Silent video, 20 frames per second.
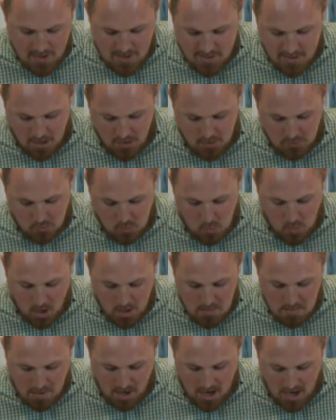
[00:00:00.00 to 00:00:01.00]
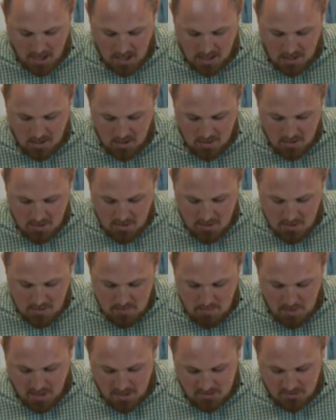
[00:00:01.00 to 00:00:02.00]
There is one body
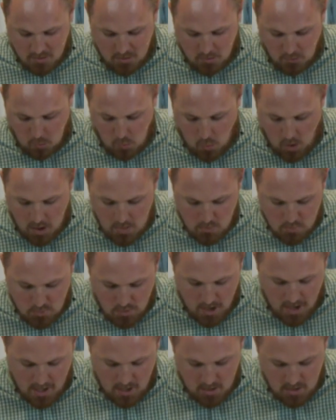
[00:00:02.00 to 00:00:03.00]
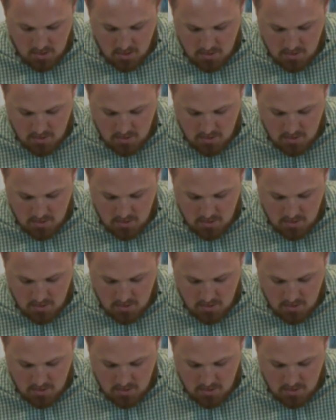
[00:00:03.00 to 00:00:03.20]
because there is one bread."